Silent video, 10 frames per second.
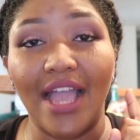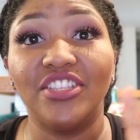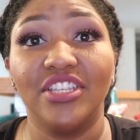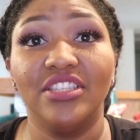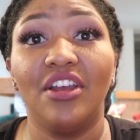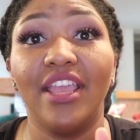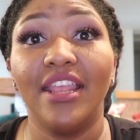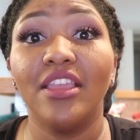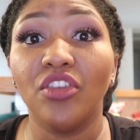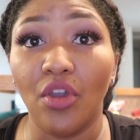I just started
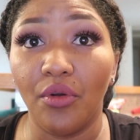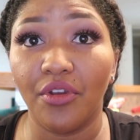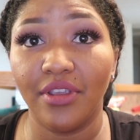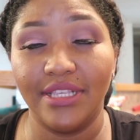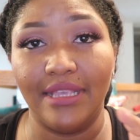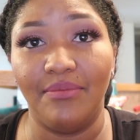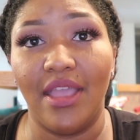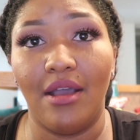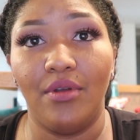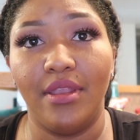eating yogurt because I'm
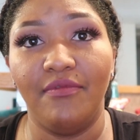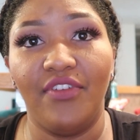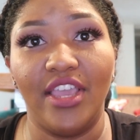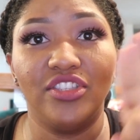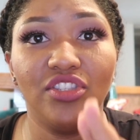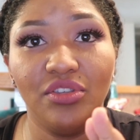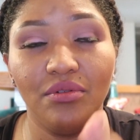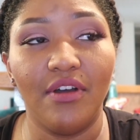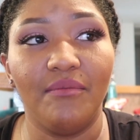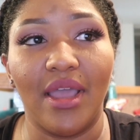now in phase
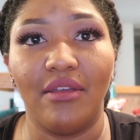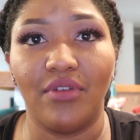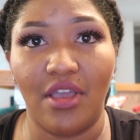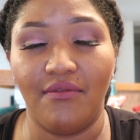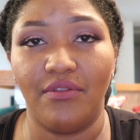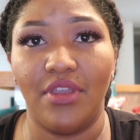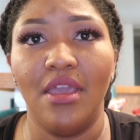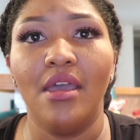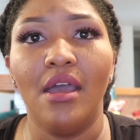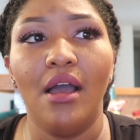2 of my recovery,